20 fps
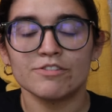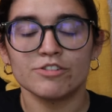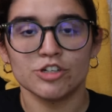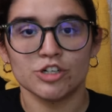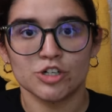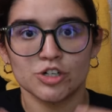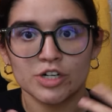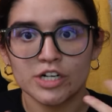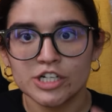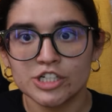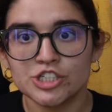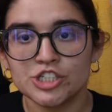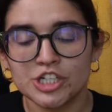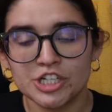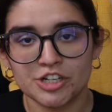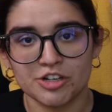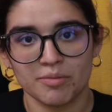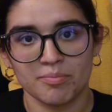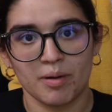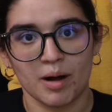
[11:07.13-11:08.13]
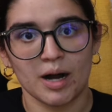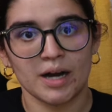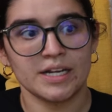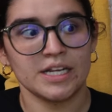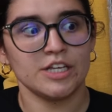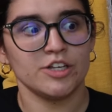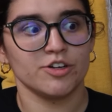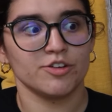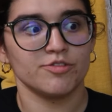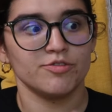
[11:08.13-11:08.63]
nourishing your
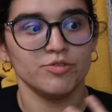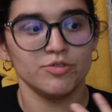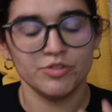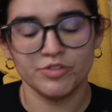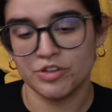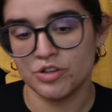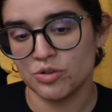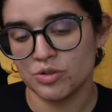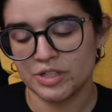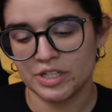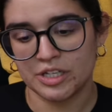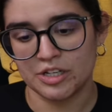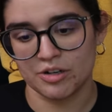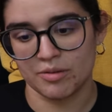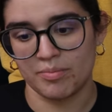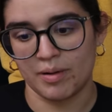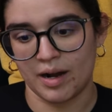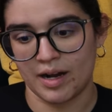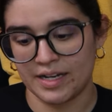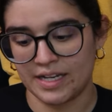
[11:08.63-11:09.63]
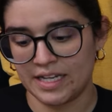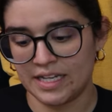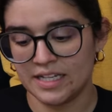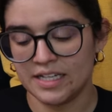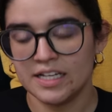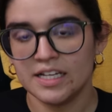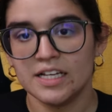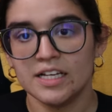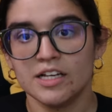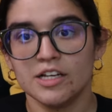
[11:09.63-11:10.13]
body, you're fueling your body,